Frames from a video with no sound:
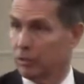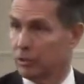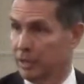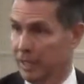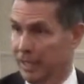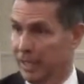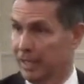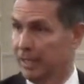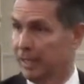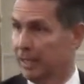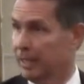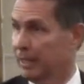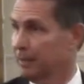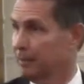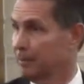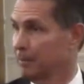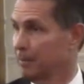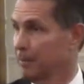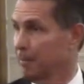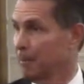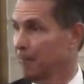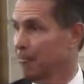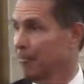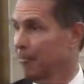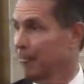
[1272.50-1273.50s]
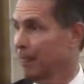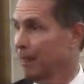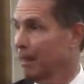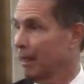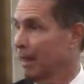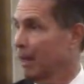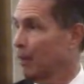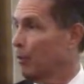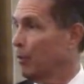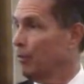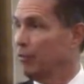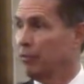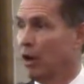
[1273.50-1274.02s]
didn't they?
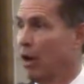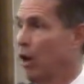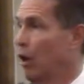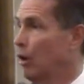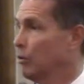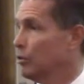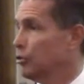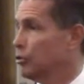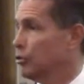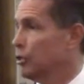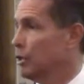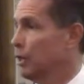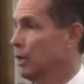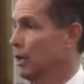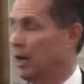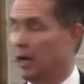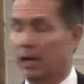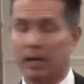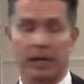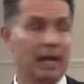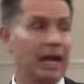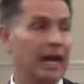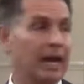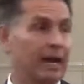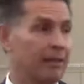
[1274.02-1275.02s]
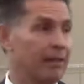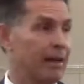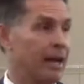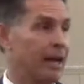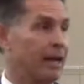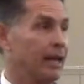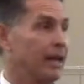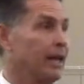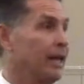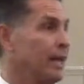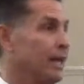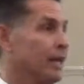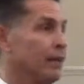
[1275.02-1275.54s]
And we've lost a lot of
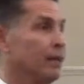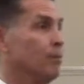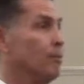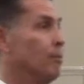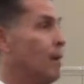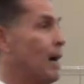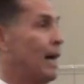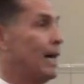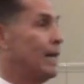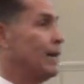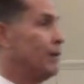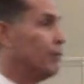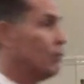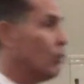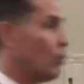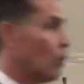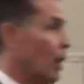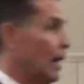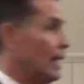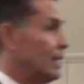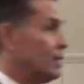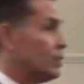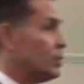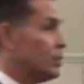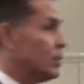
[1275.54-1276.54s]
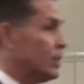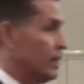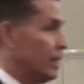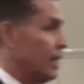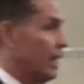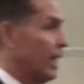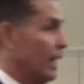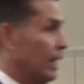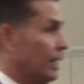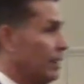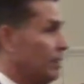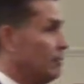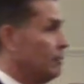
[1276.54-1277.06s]
that in the body of Christ
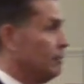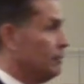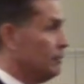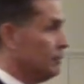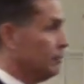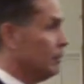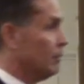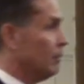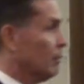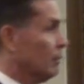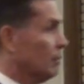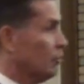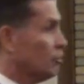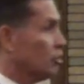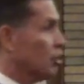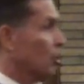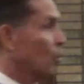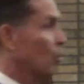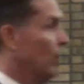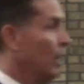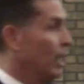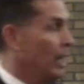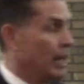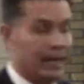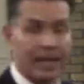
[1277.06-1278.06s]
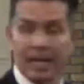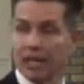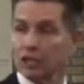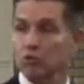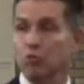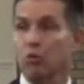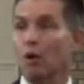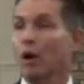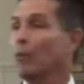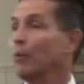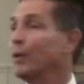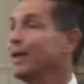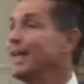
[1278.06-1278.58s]
today. So, guess
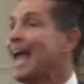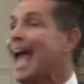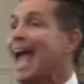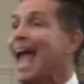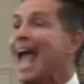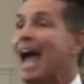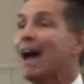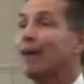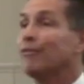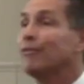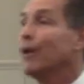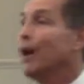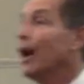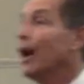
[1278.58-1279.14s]
what we have